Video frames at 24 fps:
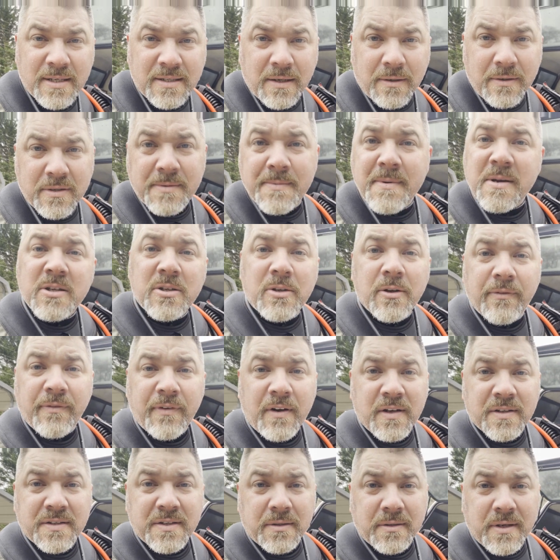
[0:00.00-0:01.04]
As always, make sure you
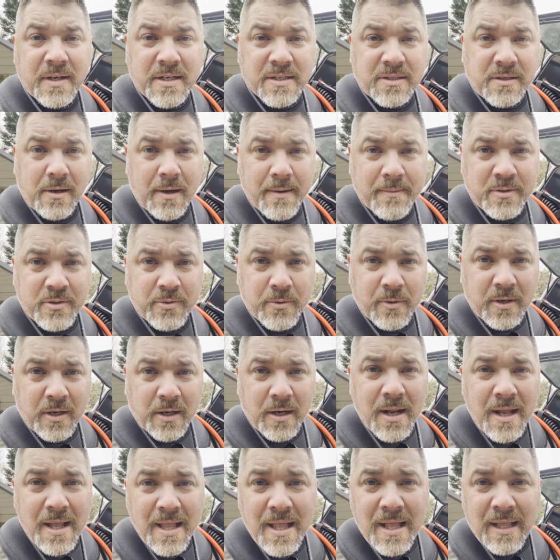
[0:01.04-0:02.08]
follow us on Instagram and
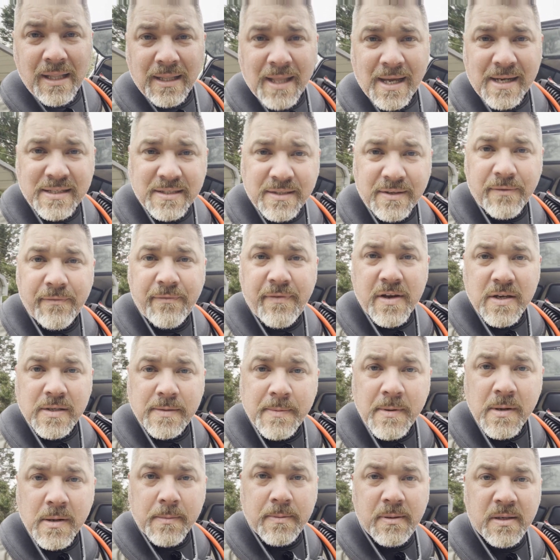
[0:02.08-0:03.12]
Twitter, like us on
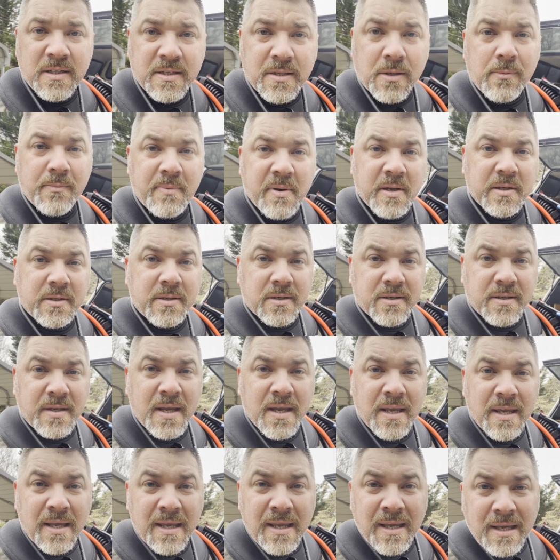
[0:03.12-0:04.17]
Facebook, pin us on Pinterest,
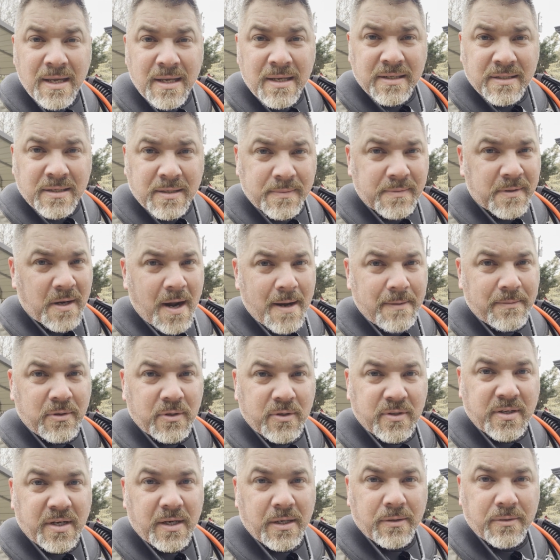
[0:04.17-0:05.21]
subscribe
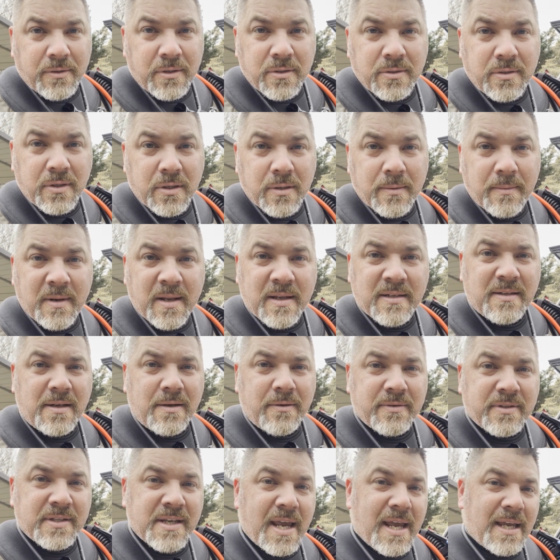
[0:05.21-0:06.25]
to us here on YouTube. And as
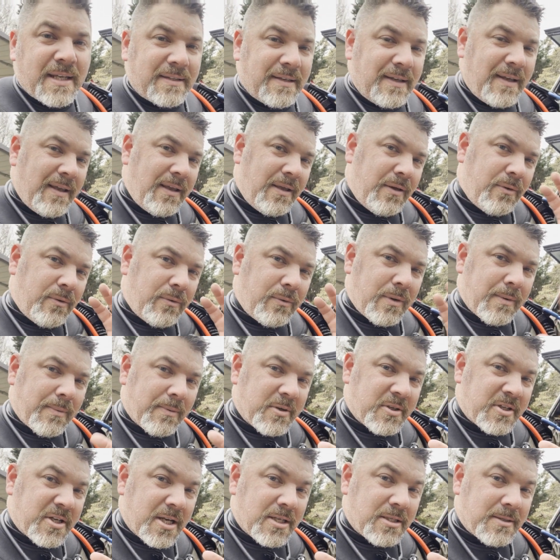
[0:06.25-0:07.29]
always, guys, we
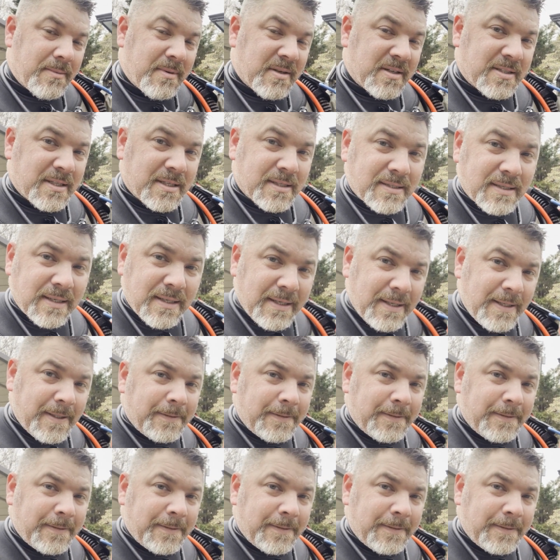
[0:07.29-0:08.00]
appreciate your business.